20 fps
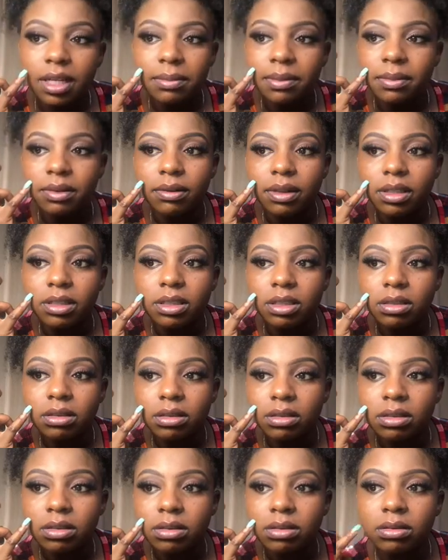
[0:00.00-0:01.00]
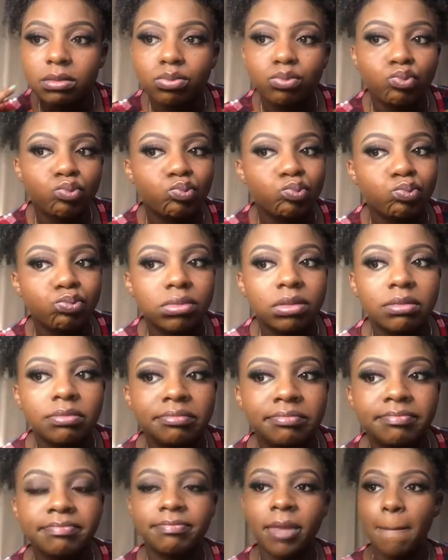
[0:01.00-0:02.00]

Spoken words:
Y'all, that people would not let me be great.